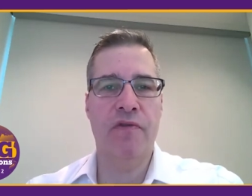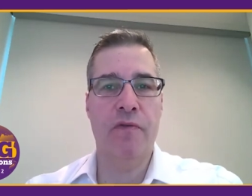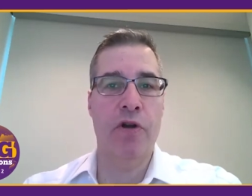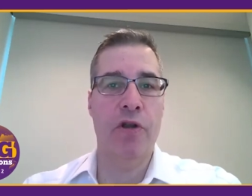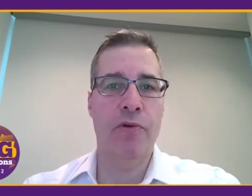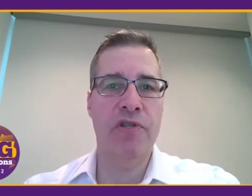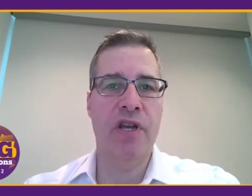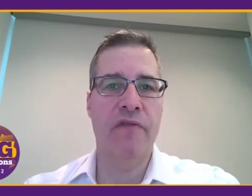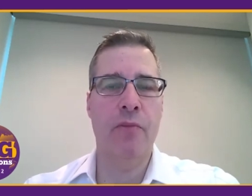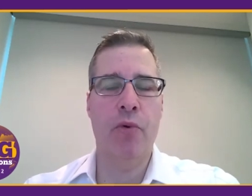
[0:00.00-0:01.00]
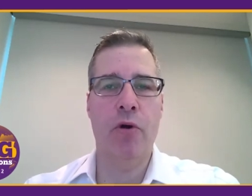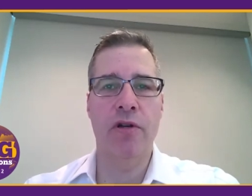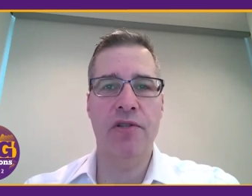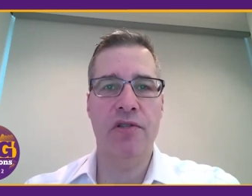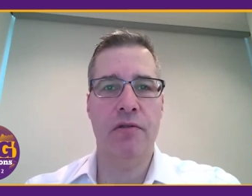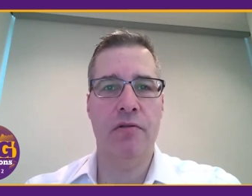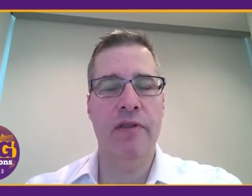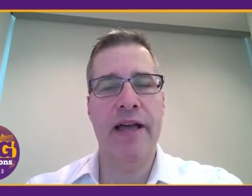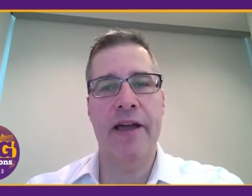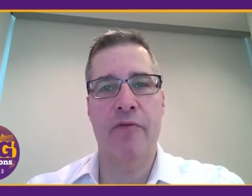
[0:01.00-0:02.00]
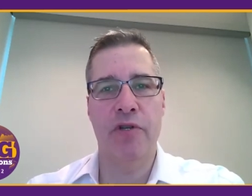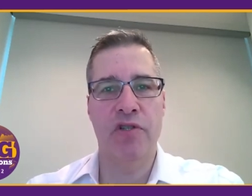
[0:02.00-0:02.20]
and 40% of imports, the latter